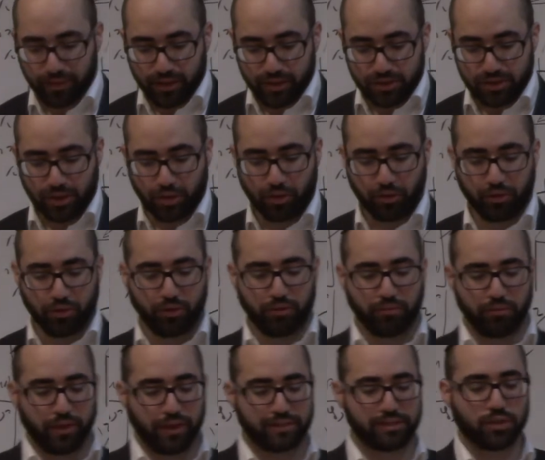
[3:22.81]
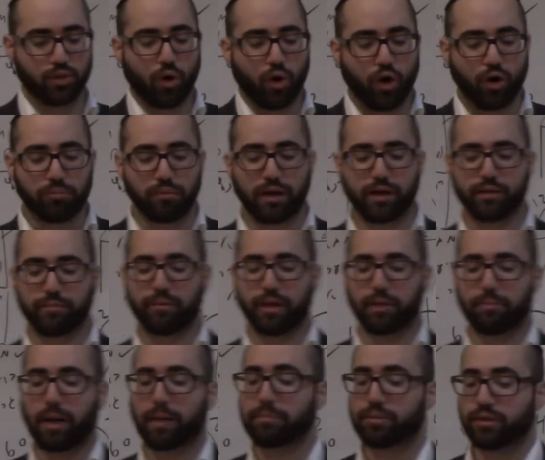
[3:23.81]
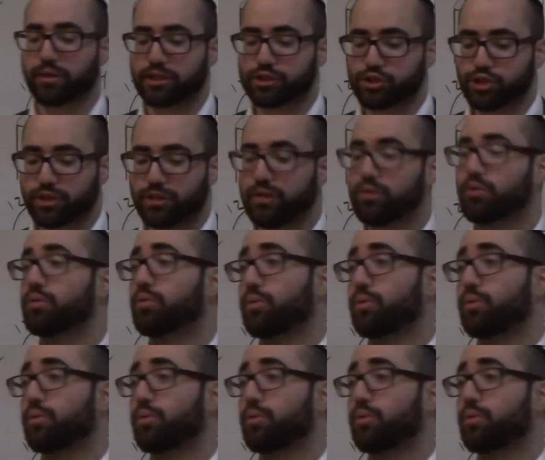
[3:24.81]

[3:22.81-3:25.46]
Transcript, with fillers: So it's an all male population.